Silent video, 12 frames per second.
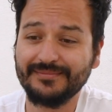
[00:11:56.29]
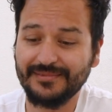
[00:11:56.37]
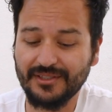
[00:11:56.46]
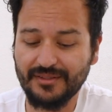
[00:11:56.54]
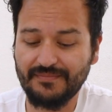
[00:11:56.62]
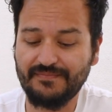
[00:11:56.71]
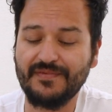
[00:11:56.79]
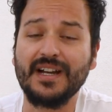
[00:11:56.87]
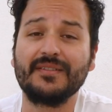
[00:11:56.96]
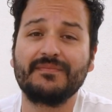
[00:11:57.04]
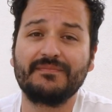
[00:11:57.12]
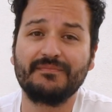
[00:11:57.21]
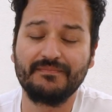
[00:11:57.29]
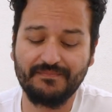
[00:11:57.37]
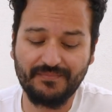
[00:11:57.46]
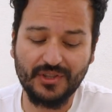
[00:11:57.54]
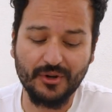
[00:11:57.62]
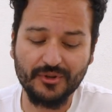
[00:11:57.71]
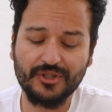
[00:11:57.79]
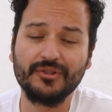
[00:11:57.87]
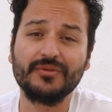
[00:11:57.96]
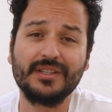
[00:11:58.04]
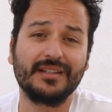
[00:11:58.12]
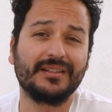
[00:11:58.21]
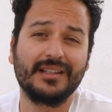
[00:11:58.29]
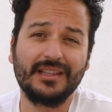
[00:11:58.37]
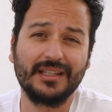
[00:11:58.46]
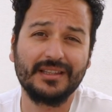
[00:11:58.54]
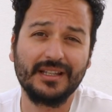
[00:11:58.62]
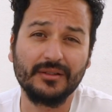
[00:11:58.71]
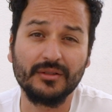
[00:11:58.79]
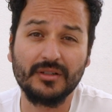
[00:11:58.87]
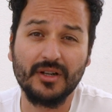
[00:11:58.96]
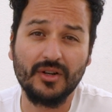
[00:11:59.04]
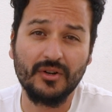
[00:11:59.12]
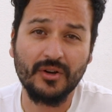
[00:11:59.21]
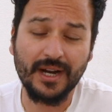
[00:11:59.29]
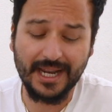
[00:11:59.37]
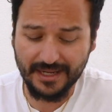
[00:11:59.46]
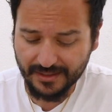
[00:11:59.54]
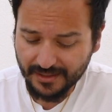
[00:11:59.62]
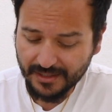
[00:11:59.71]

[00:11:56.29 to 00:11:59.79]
those 5-toe shoes, and I think they look okay.